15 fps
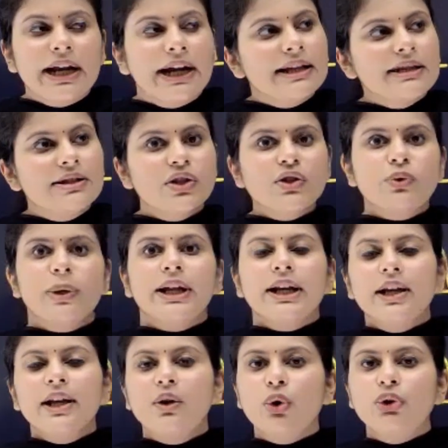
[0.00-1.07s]
and I just
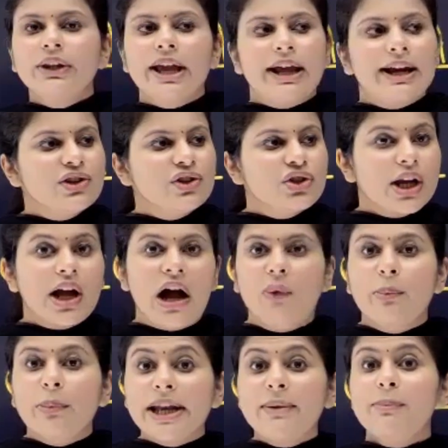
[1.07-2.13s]
quickly go there and check
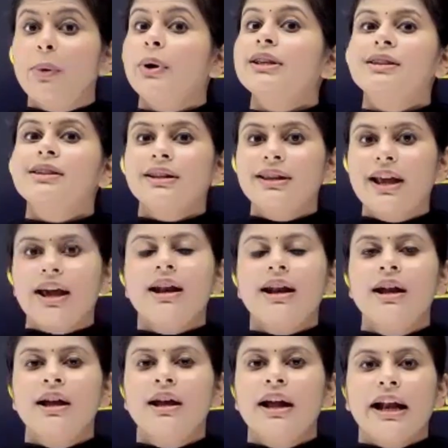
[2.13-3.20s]
how many employees are there,
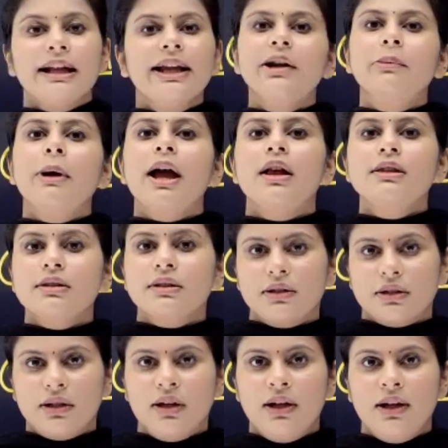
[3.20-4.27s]
I'll get my
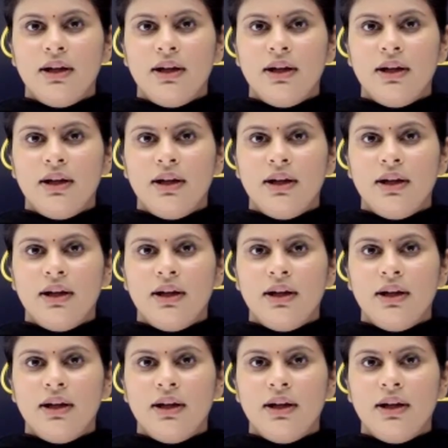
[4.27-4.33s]
answer.